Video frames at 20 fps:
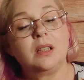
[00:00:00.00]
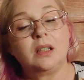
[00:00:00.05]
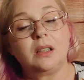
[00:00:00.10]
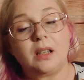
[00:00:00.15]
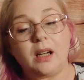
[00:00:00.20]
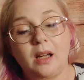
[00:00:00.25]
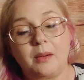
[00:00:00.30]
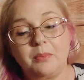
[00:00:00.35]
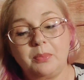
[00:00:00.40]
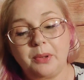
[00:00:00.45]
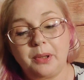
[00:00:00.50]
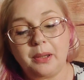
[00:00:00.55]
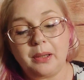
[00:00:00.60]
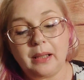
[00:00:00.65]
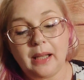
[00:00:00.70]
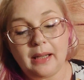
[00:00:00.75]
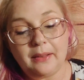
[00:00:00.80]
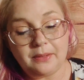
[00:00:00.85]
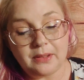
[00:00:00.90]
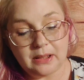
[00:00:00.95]
God breathed
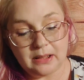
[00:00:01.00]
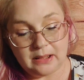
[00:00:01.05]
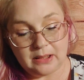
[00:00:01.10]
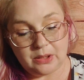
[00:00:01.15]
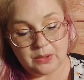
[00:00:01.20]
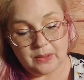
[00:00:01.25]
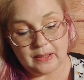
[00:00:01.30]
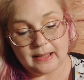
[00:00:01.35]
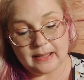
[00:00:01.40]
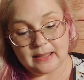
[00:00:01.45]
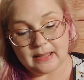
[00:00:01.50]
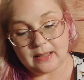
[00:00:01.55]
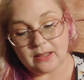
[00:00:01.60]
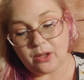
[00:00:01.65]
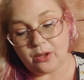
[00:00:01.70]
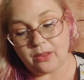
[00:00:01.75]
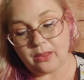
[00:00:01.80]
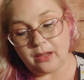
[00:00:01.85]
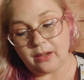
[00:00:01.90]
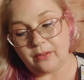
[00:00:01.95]
life into us,
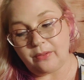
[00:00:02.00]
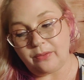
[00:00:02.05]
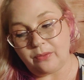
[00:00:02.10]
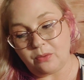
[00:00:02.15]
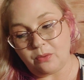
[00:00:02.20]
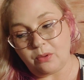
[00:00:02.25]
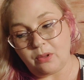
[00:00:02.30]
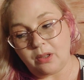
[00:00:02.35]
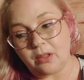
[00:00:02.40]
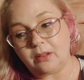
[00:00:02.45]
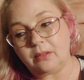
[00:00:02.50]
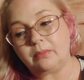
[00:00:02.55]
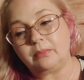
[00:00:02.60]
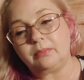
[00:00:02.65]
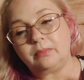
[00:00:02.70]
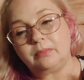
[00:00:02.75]
so therefore